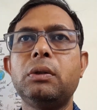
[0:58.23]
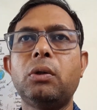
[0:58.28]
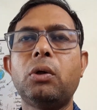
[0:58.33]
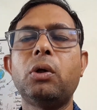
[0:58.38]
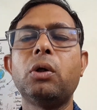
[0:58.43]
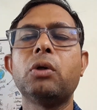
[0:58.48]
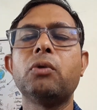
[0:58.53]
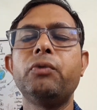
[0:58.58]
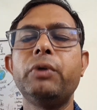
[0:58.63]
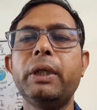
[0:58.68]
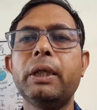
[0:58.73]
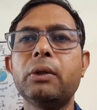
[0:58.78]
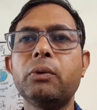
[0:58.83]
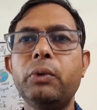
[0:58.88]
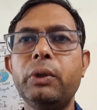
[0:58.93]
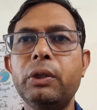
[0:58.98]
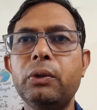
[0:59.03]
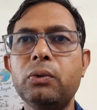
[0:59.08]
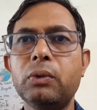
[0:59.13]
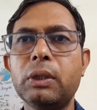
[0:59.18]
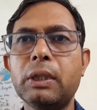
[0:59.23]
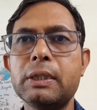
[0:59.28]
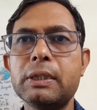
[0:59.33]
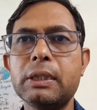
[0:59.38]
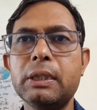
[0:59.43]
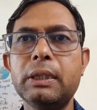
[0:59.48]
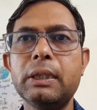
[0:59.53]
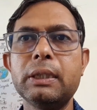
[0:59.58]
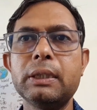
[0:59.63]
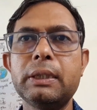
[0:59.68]
or we are going to
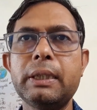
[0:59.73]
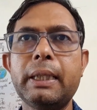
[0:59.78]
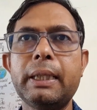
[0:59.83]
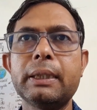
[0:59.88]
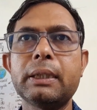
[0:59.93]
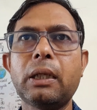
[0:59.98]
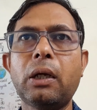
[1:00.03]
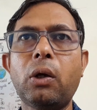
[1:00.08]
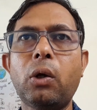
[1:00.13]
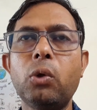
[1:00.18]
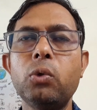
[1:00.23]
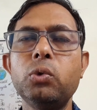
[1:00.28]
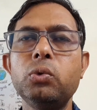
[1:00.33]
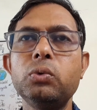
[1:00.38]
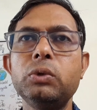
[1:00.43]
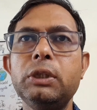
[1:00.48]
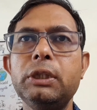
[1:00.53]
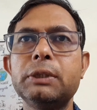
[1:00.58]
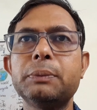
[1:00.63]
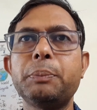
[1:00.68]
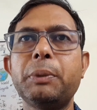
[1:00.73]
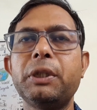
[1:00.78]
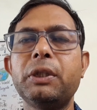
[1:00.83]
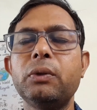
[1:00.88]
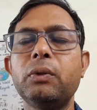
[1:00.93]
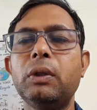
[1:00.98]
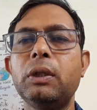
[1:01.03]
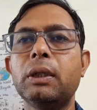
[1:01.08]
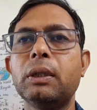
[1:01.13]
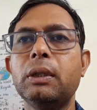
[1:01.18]
consider that how this
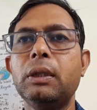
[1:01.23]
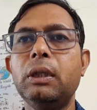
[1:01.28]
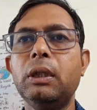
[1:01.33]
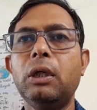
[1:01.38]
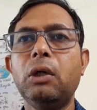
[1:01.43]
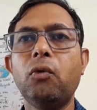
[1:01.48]
particular